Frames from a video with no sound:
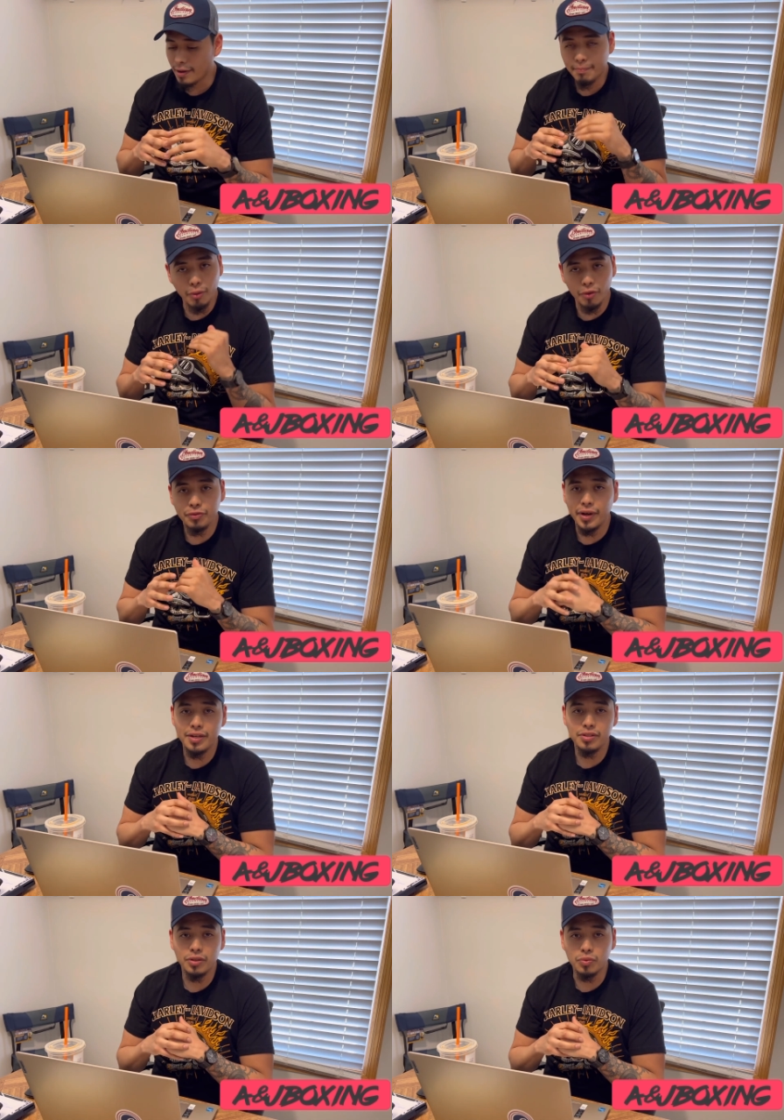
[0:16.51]
Both
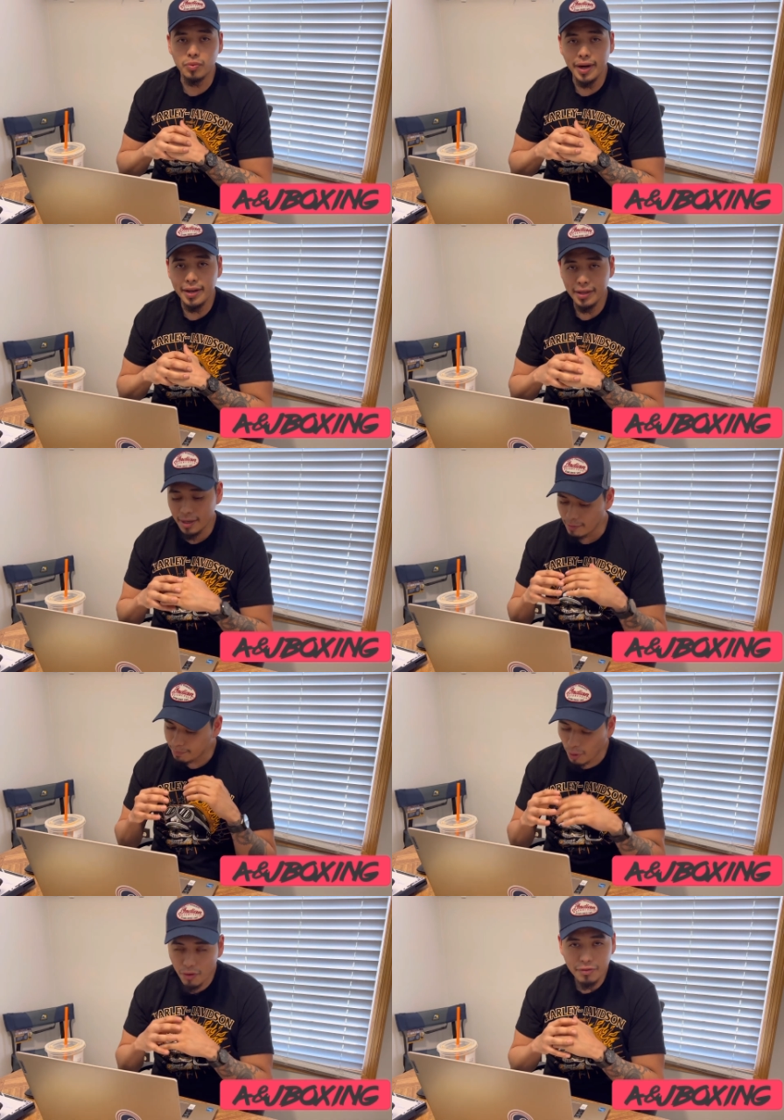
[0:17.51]
fighters look ready.
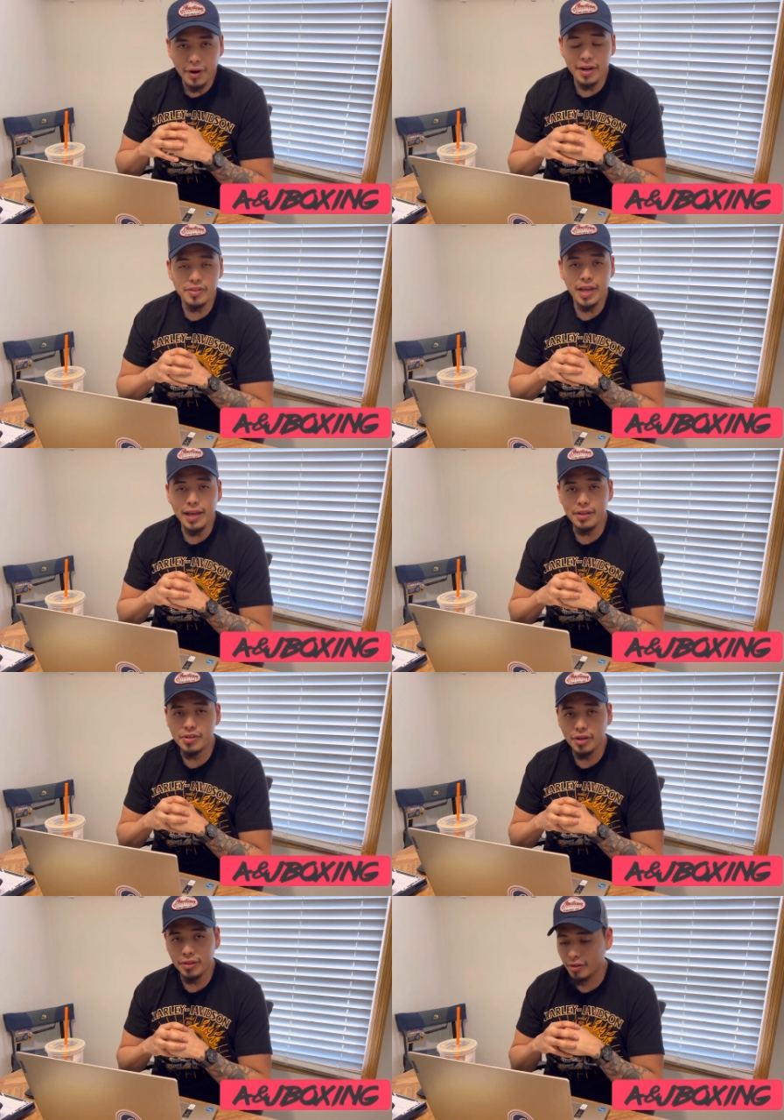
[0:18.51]
Both fighters hate each
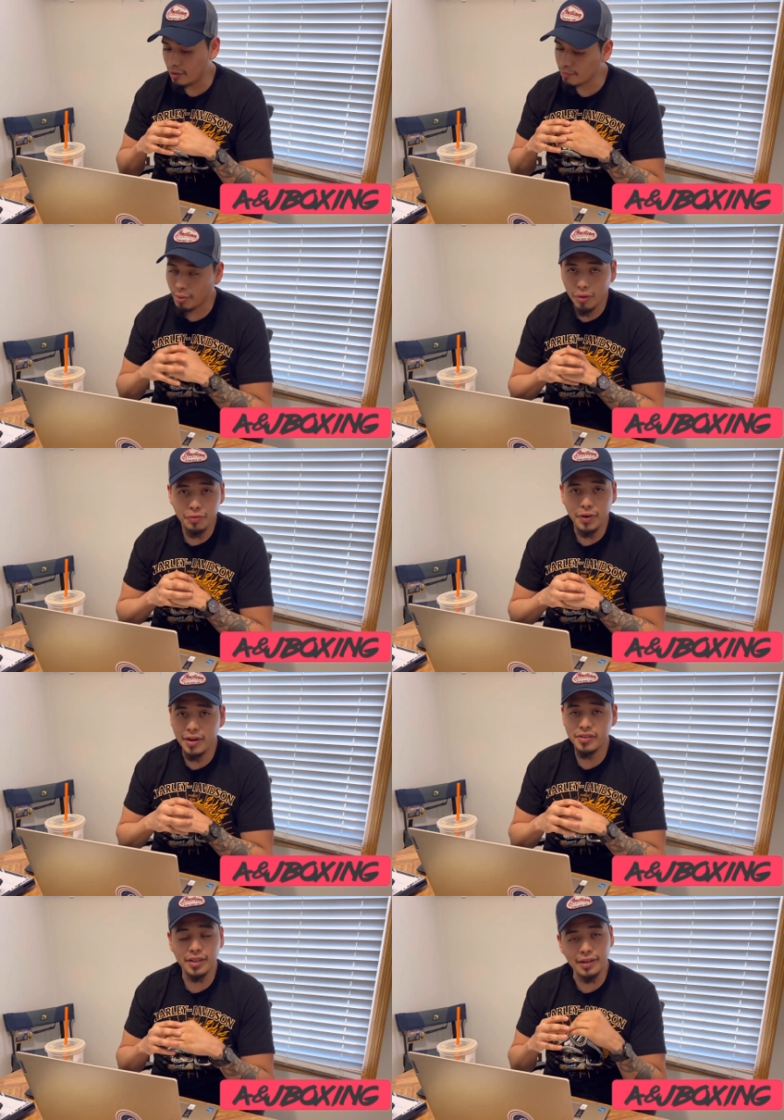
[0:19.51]
other. Both
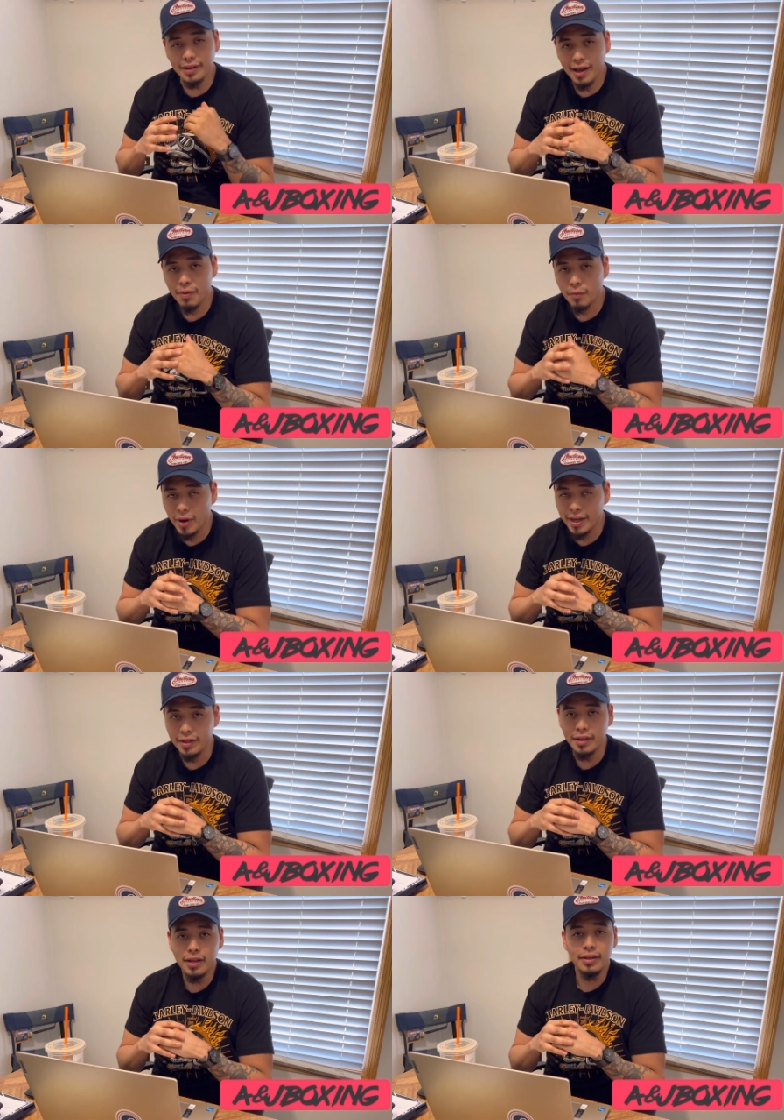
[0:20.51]
fighters cannot
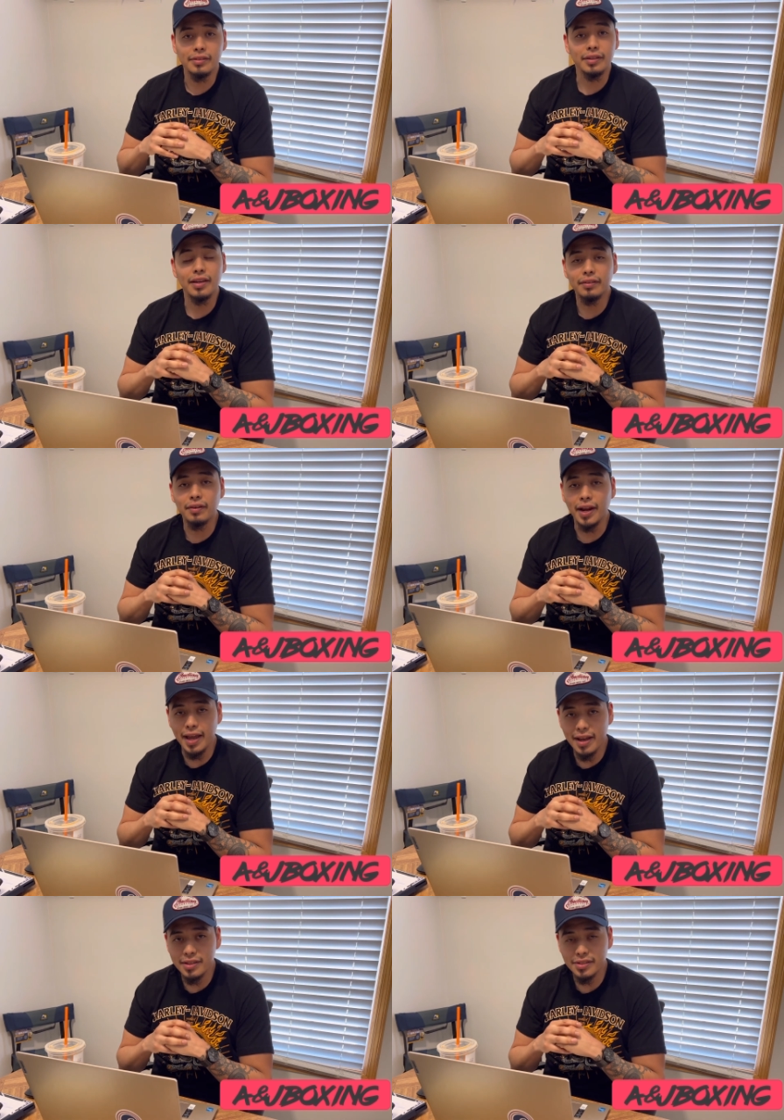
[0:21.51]
wait to get their
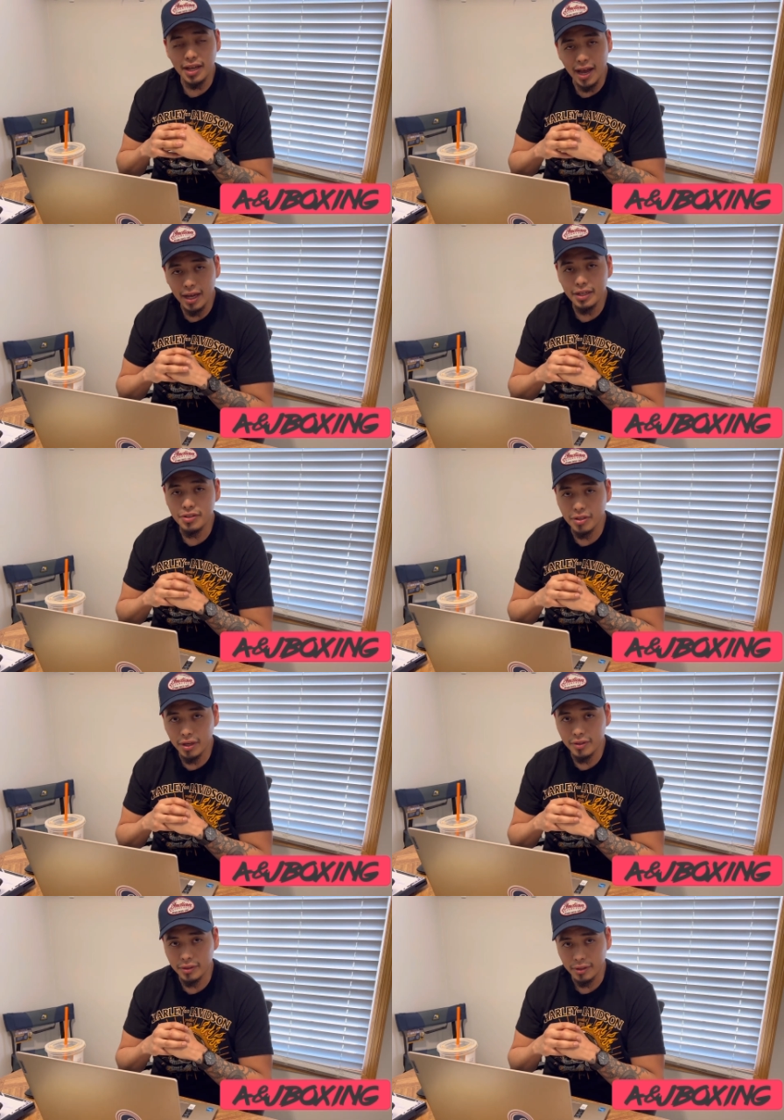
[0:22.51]
hands on each
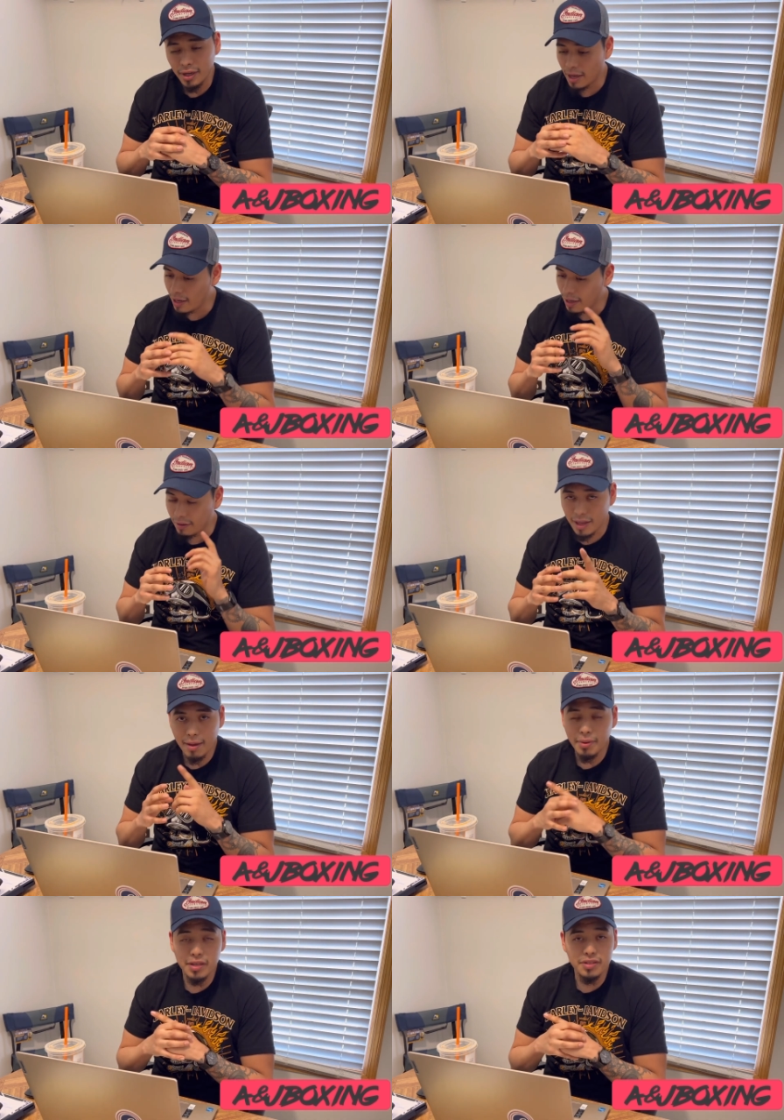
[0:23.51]
other. That
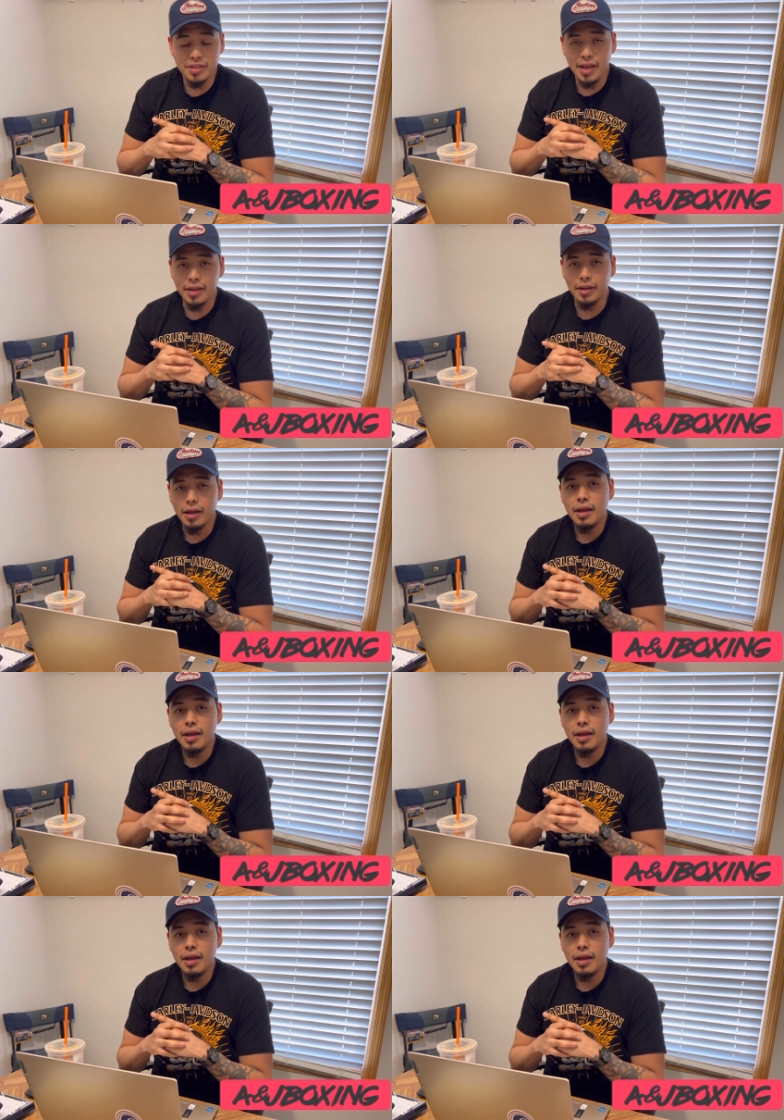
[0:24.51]
being said,